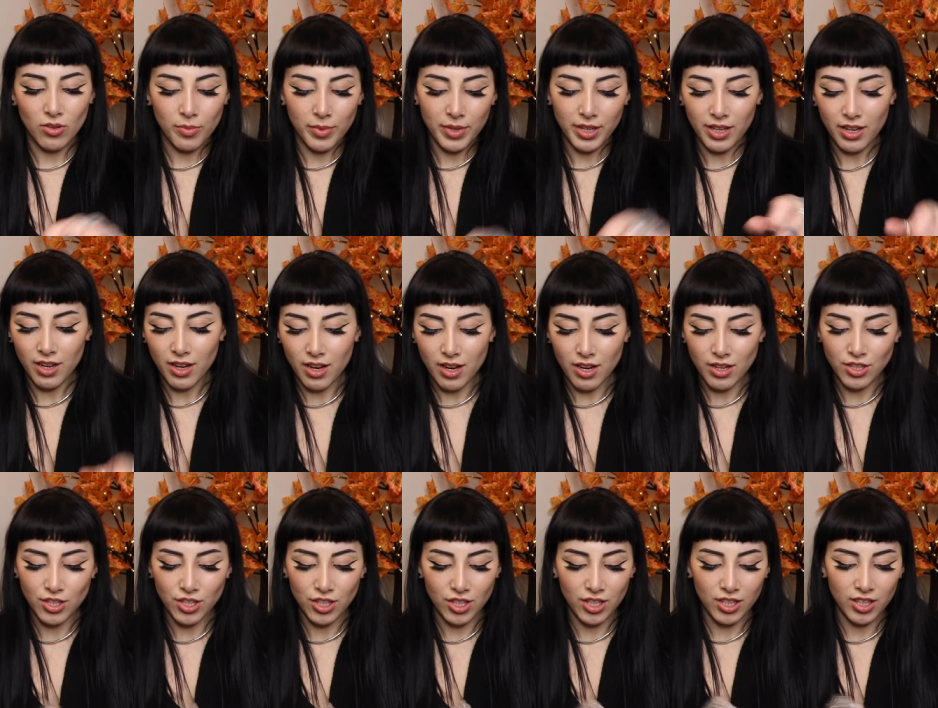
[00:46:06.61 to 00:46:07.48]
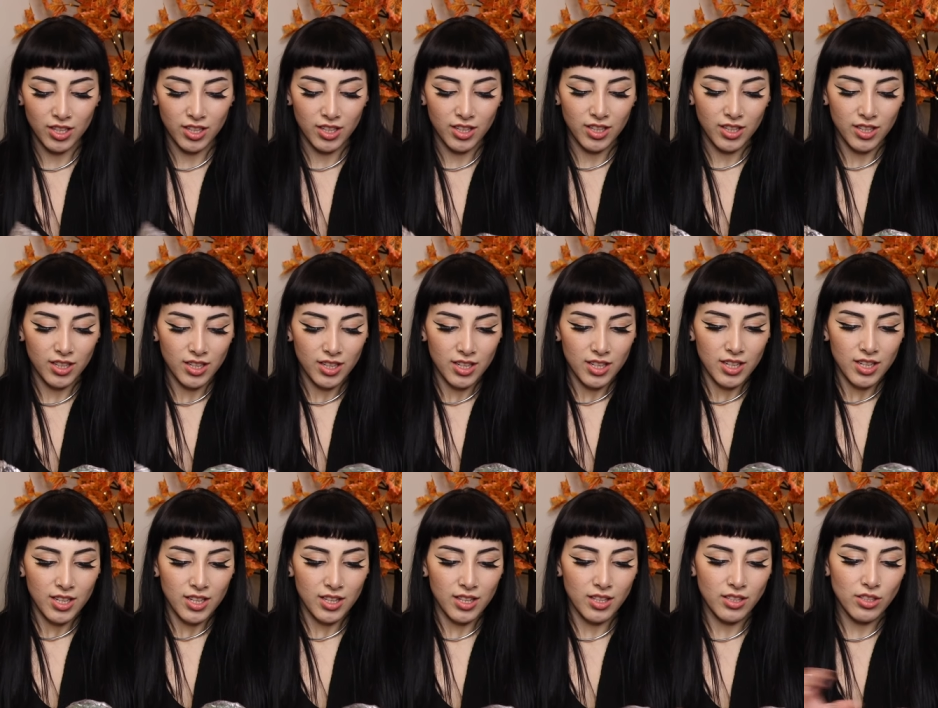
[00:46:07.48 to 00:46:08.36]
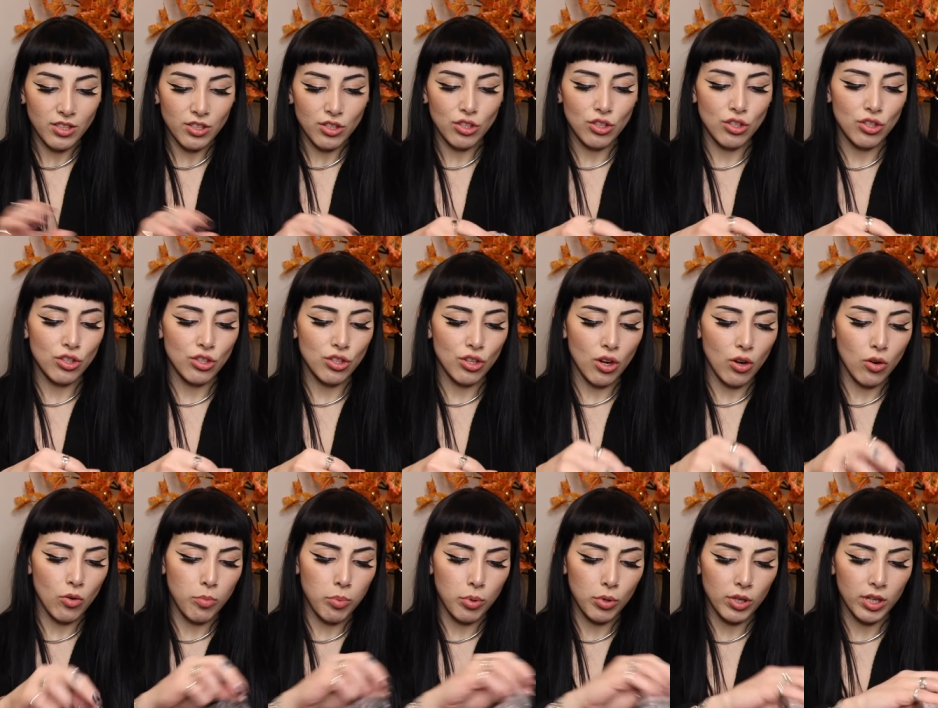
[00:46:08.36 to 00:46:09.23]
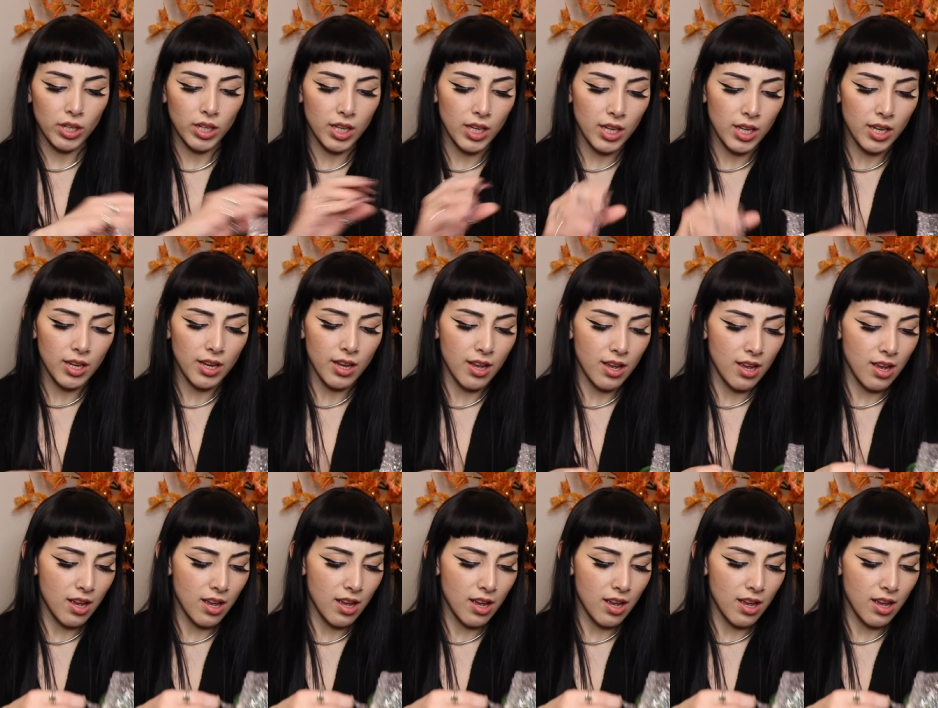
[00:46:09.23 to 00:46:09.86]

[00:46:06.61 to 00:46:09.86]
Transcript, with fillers: my gosh. This is so pretty.